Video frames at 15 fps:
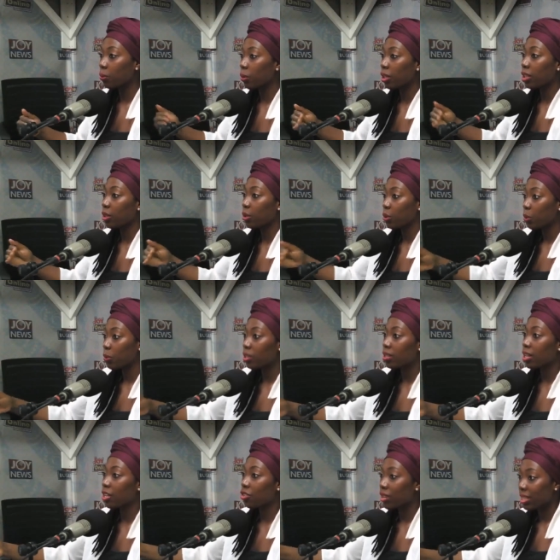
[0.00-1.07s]
working towards
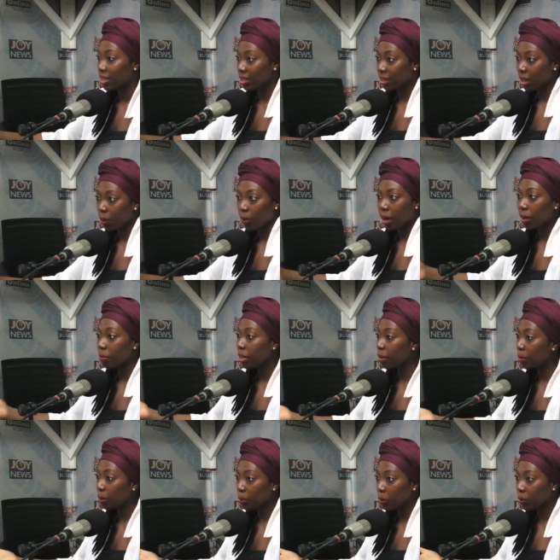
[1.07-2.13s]
addressing that why, many
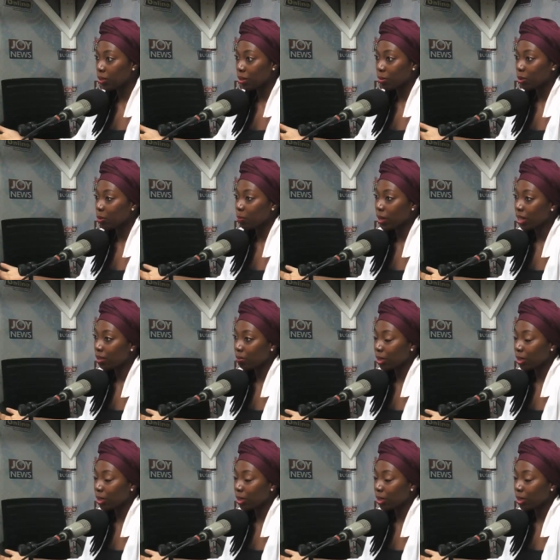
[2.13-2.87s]
people will say, because my,